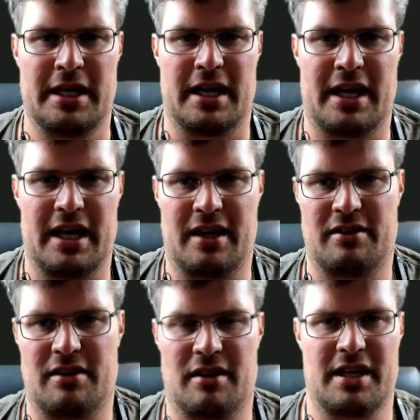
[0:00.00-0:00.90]

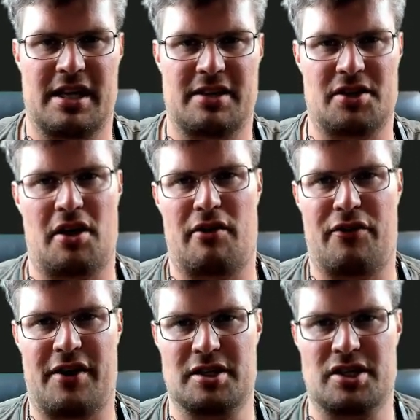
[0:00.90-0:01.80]
and these are
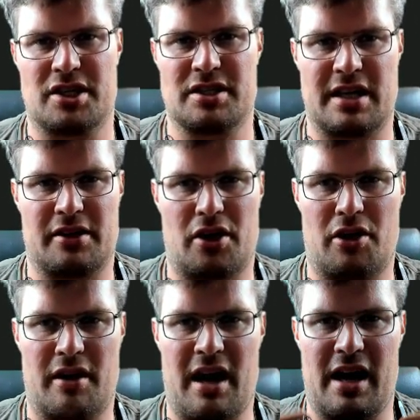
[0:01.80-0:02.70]
functions that
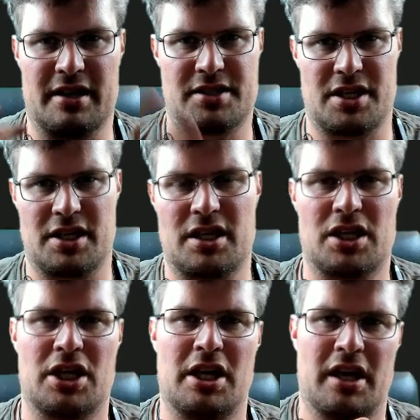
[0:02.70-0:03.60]
are async,